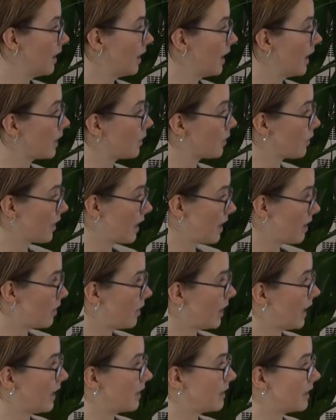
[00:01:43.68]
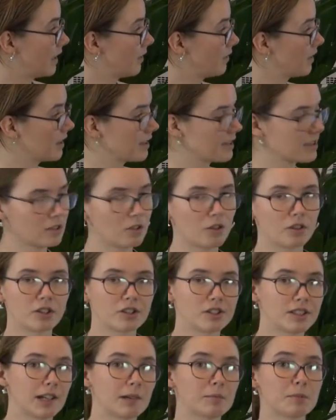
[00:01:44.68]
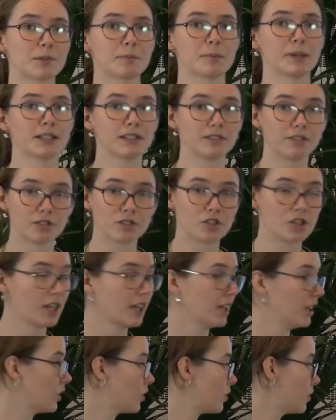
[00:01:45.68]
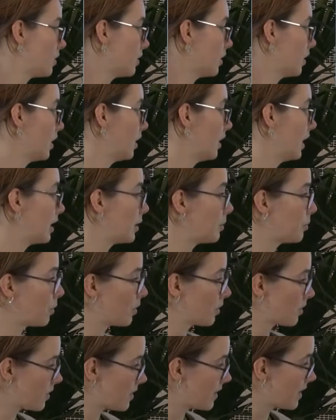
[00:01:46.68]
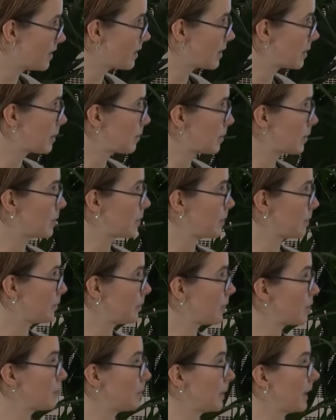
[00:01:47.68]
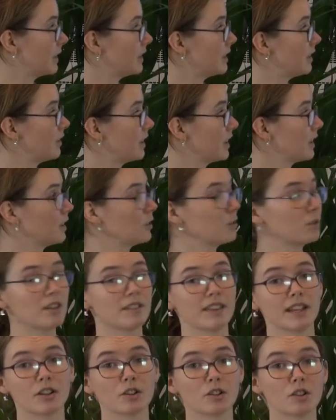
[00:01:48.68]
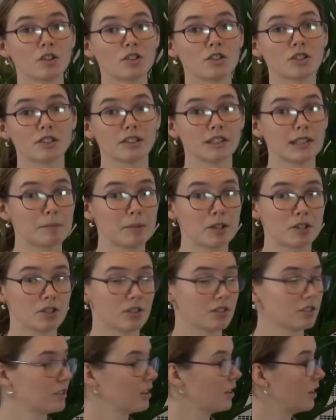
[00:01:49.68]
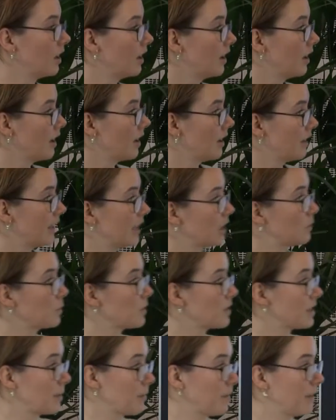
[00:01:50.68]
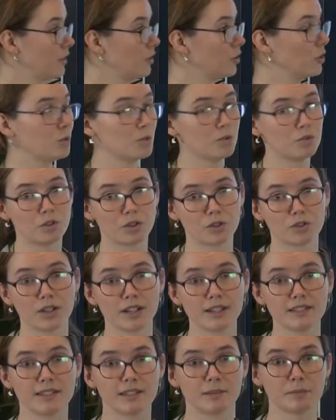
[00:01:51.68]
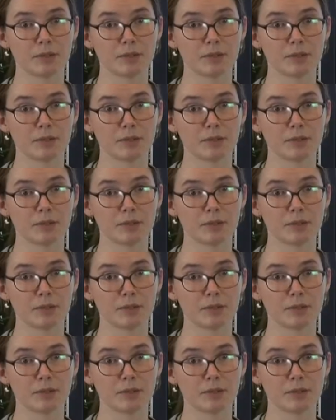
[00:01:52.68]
And on the other hand, having this longer time perspective on change and a broader systems perspective, including the ecological dimension, that was something new for crisis